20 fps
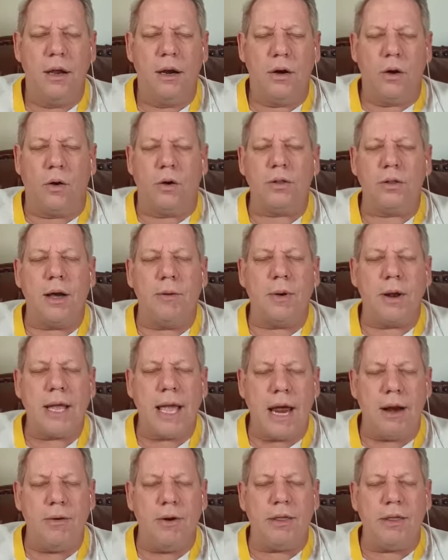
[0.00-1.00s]
Lord, they will
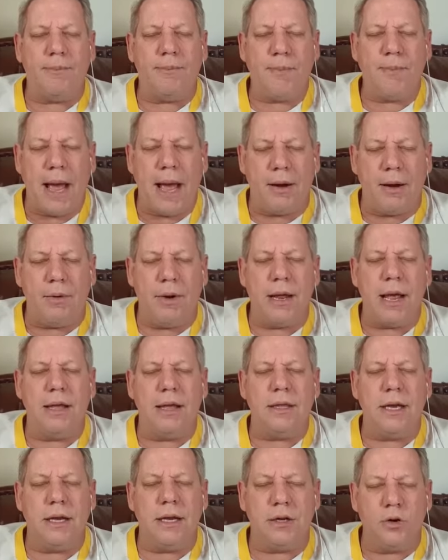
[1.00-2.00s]
carry the power
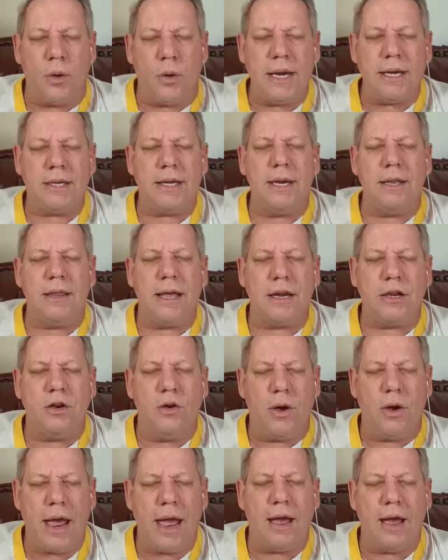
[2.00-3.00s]
and the anointing that
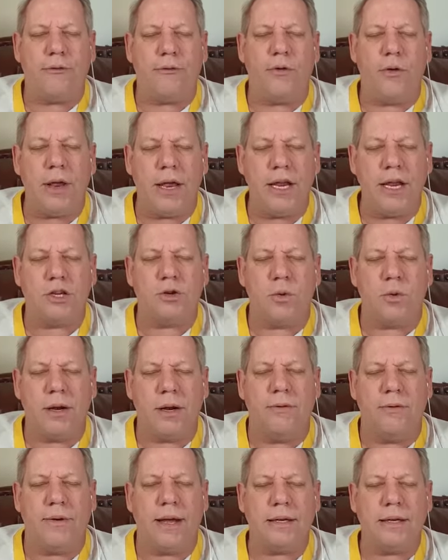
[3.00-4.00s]
you have for each one
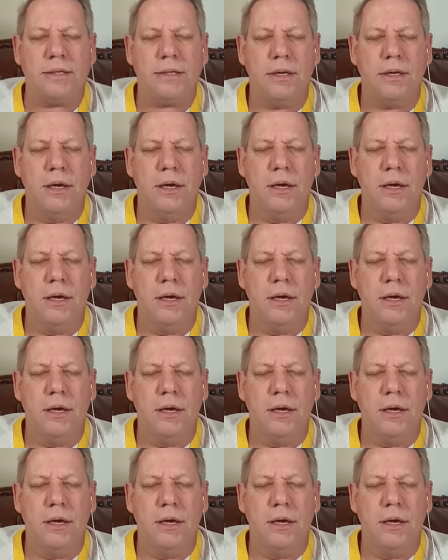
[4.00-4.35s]
of us.